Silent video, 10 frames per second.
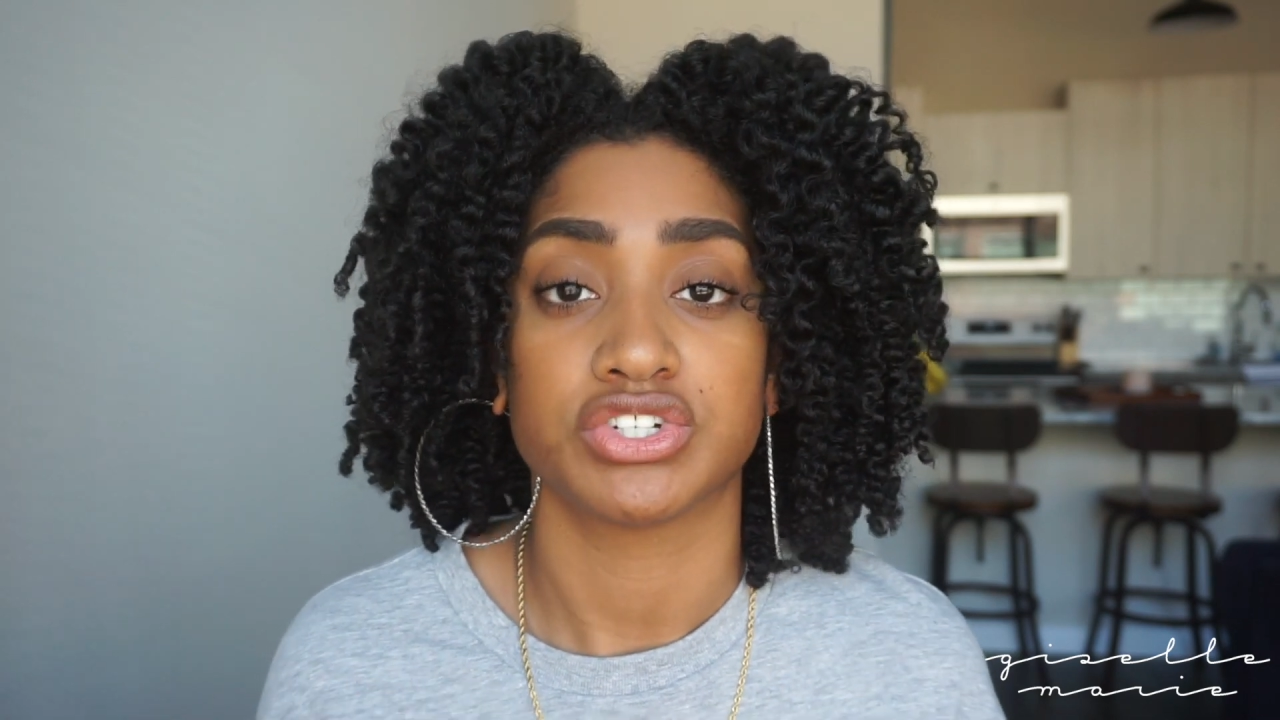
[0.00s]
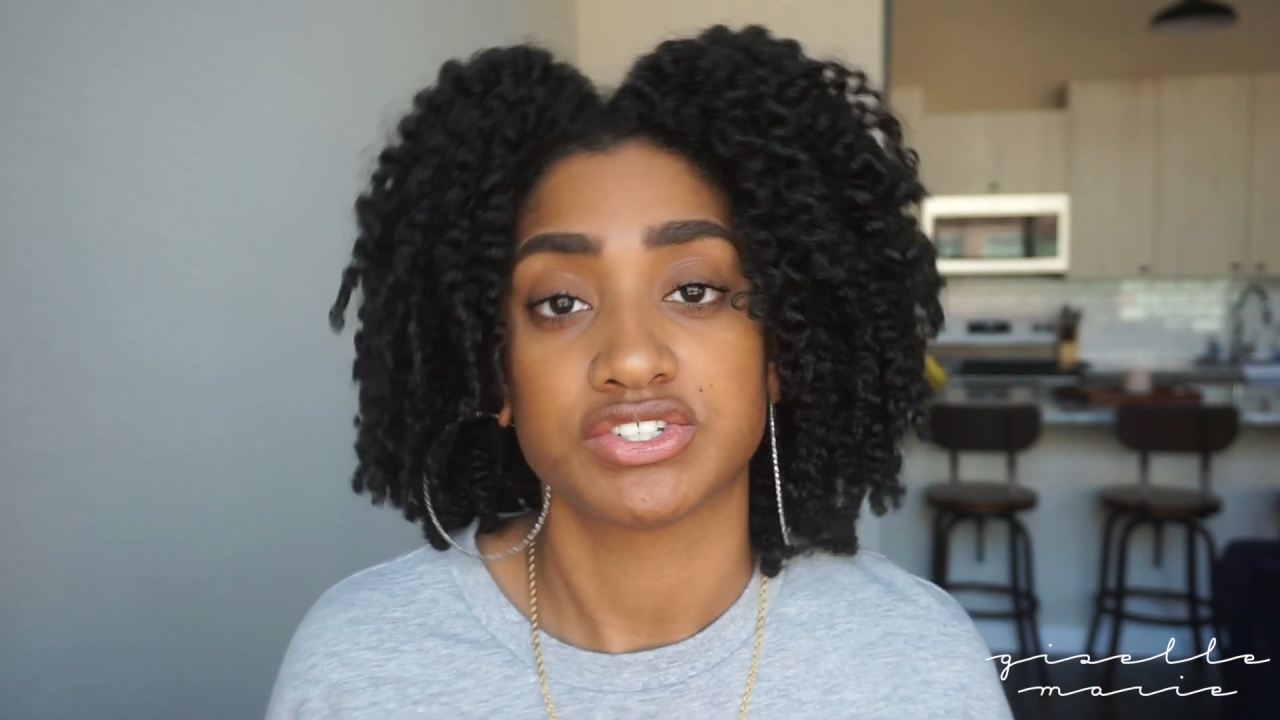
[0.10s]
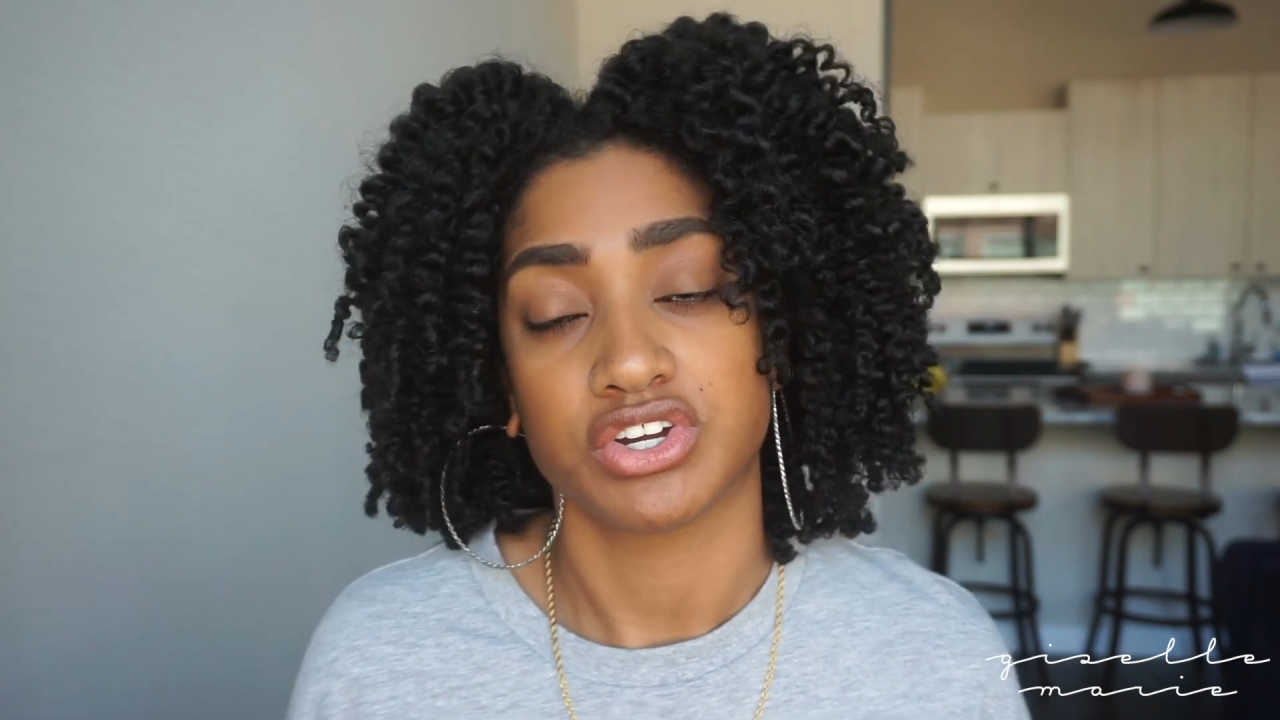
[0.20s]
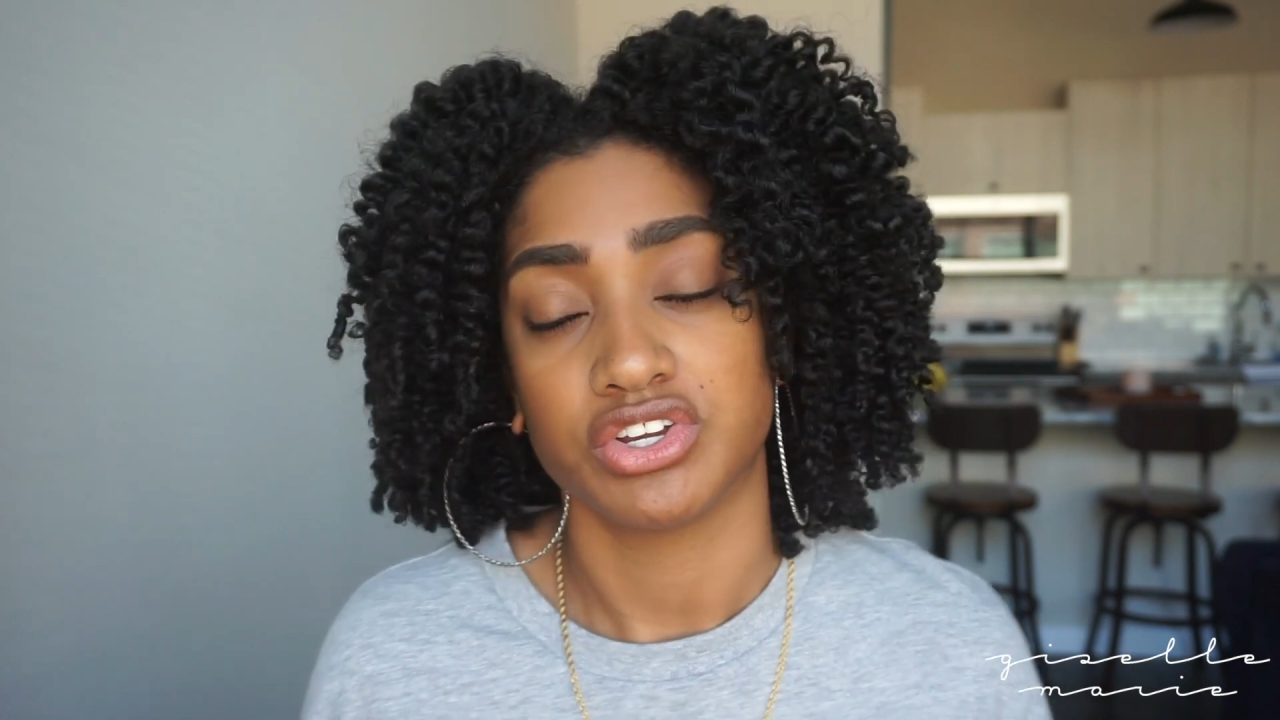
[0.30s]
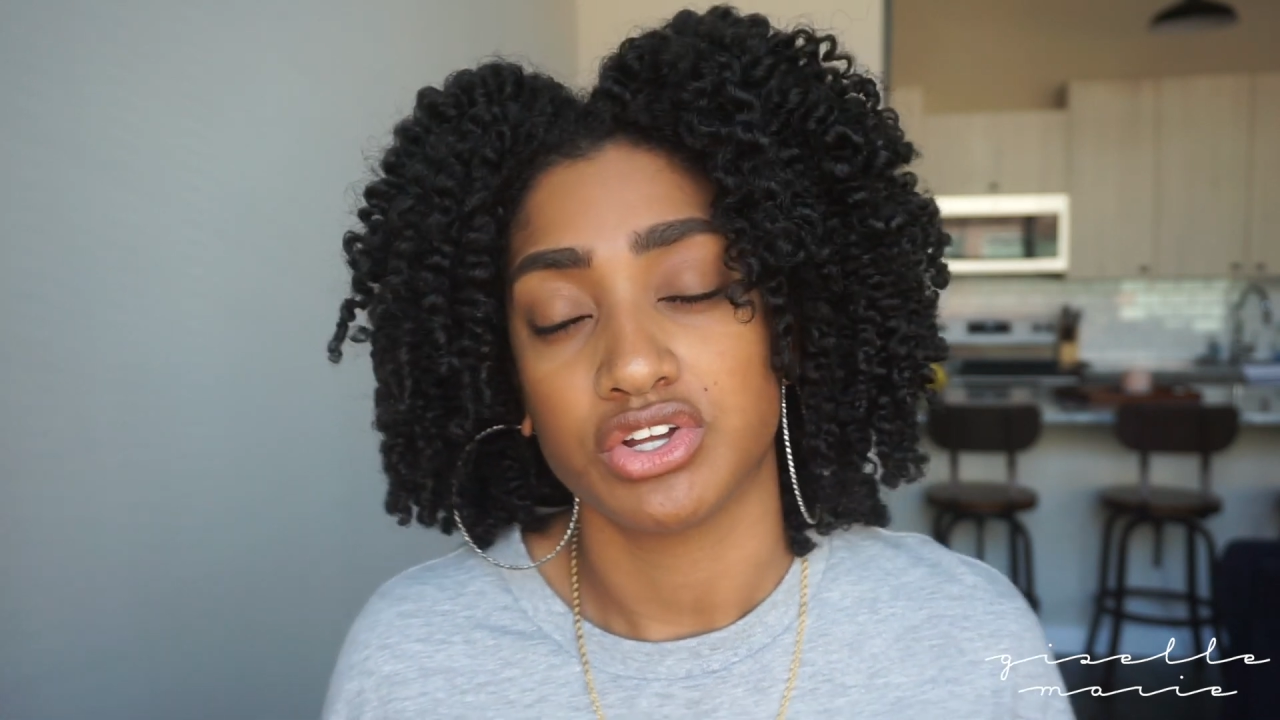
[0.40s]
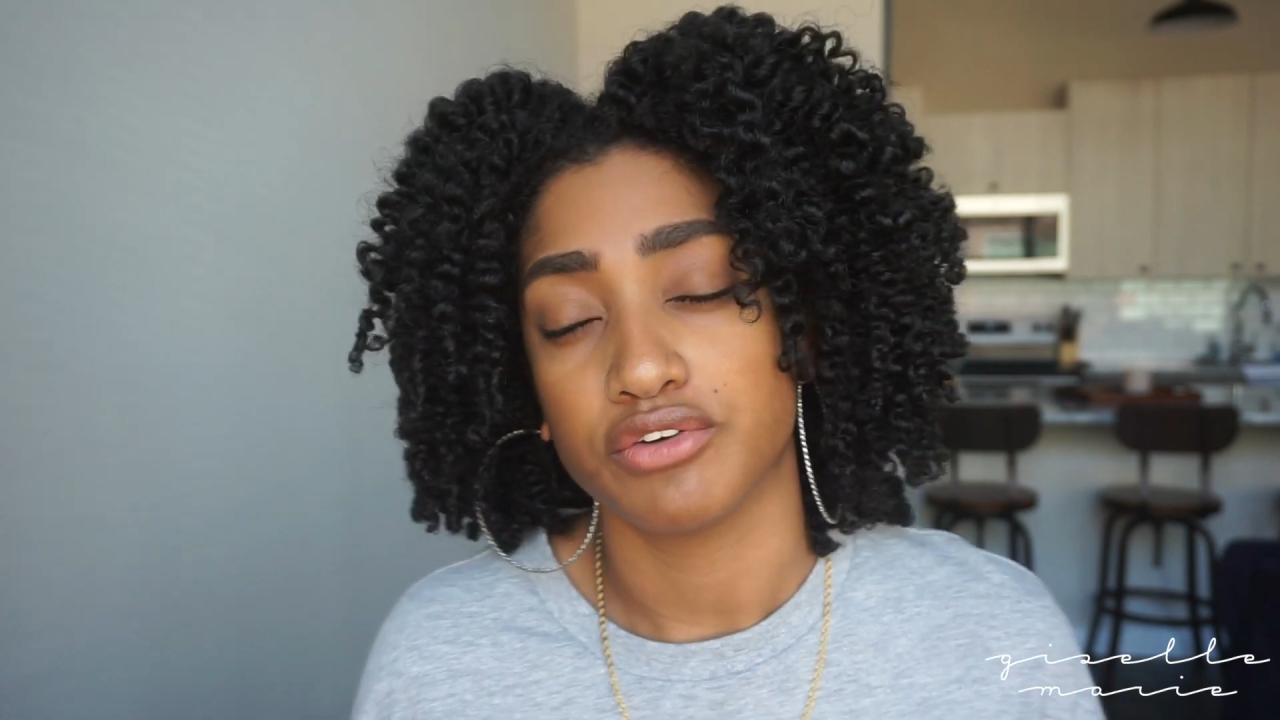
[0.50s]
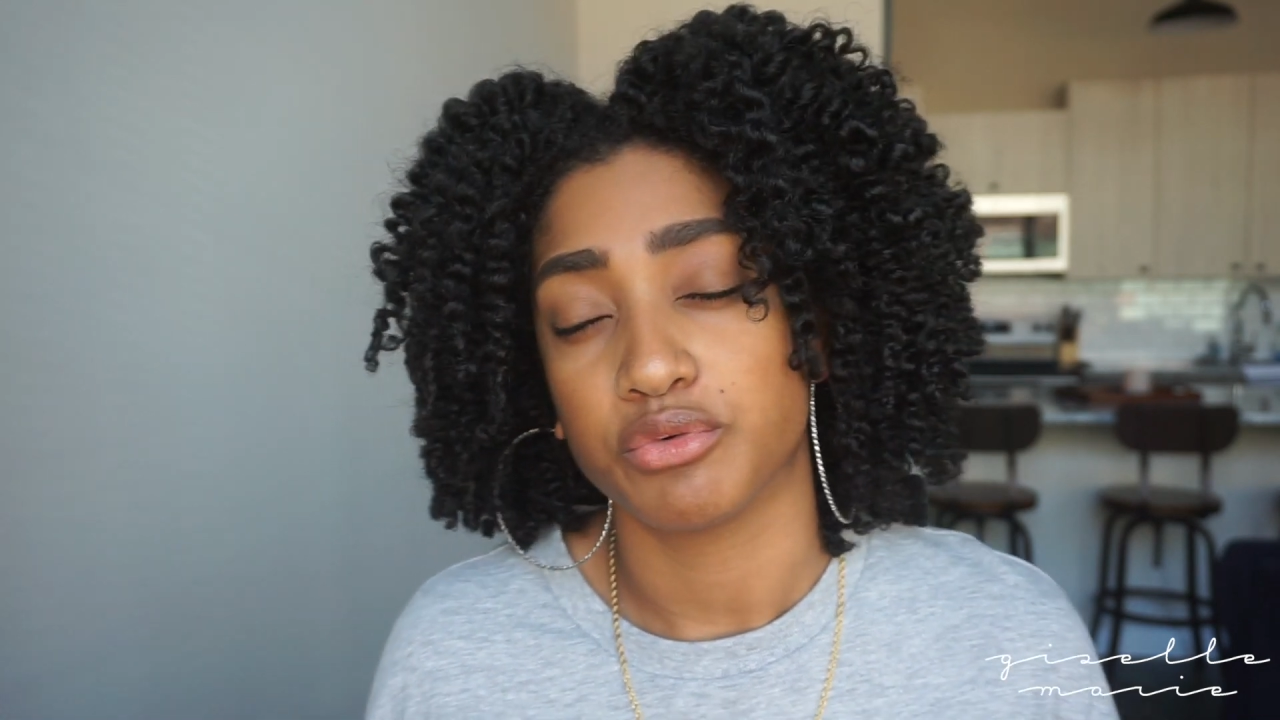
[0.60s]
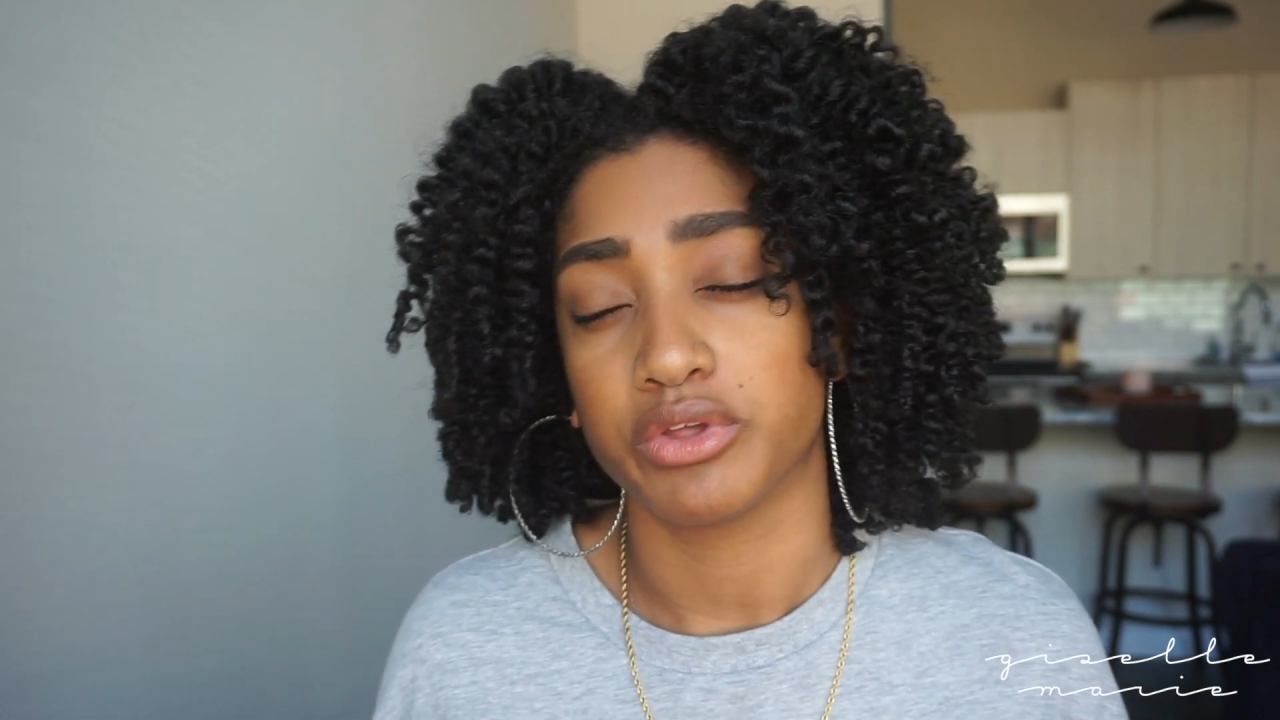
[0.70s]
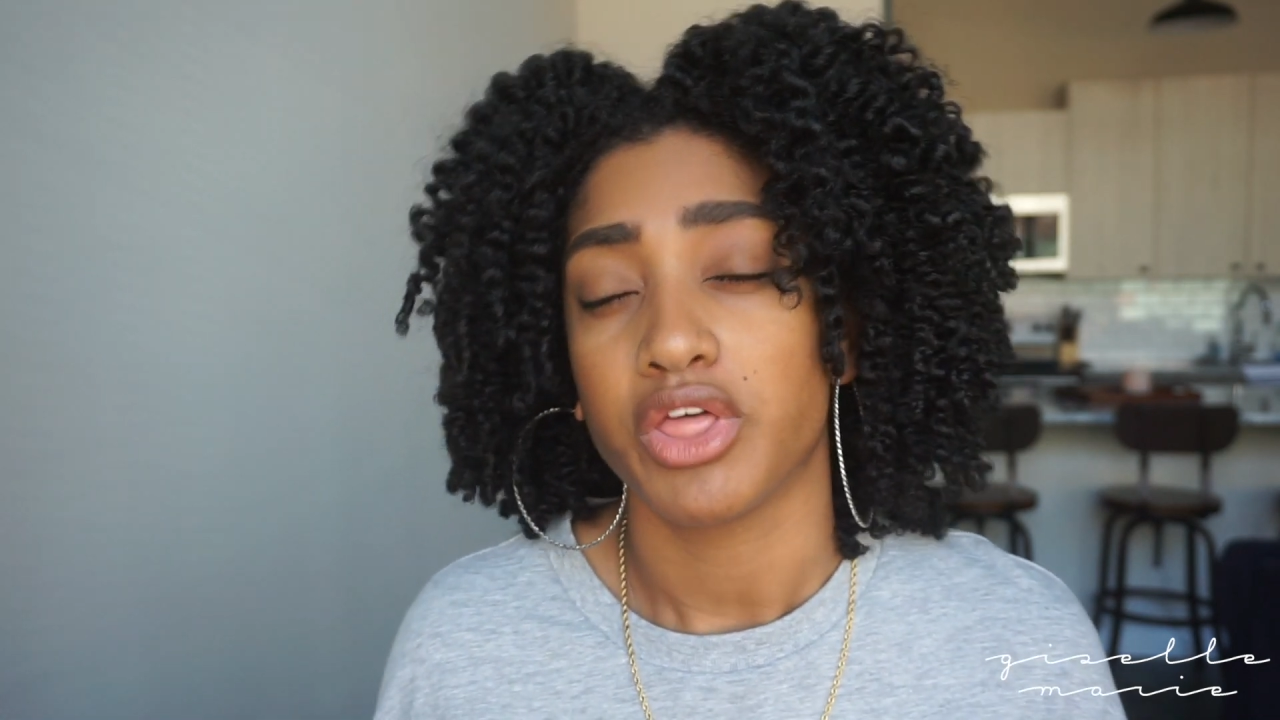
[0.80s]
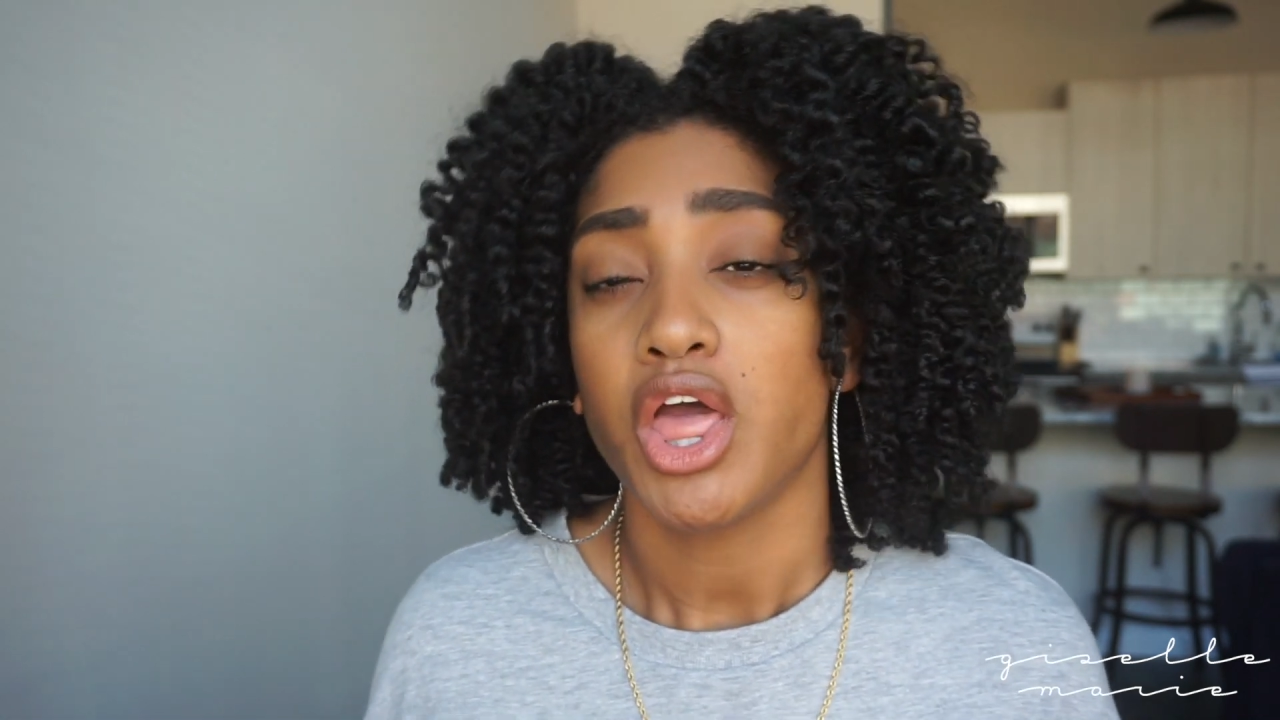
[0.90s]
just starting
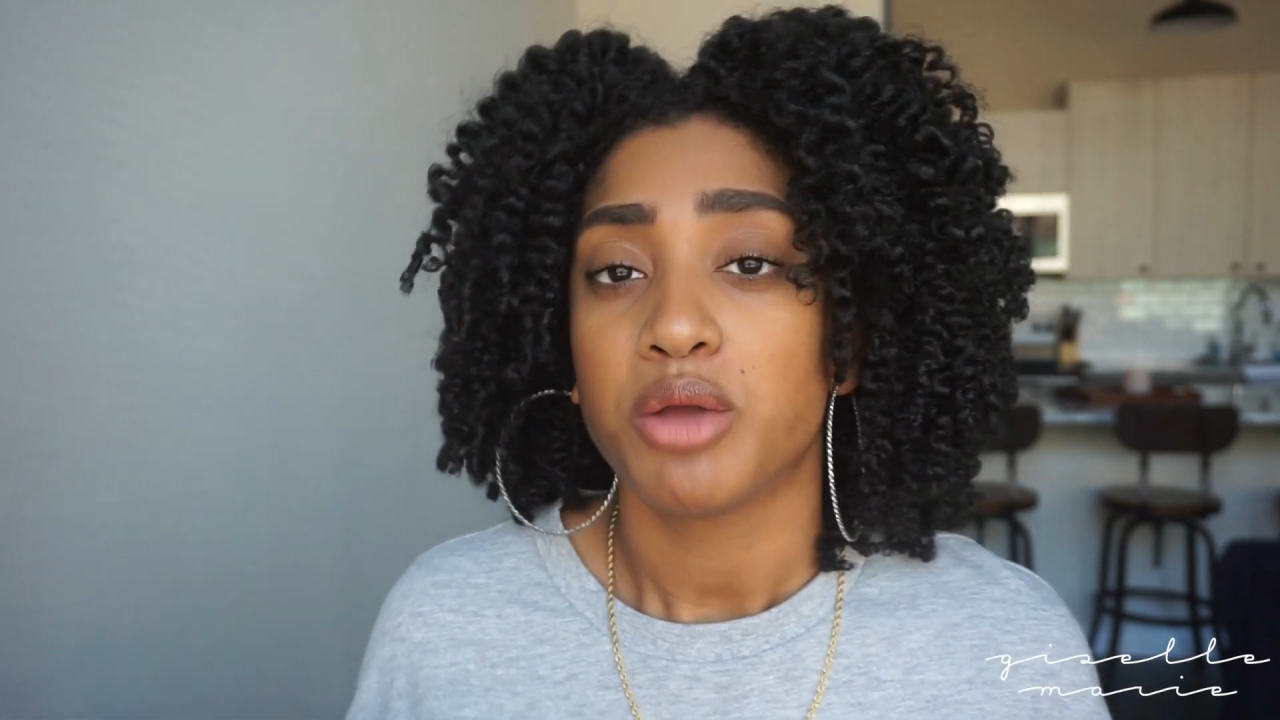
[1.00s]
off with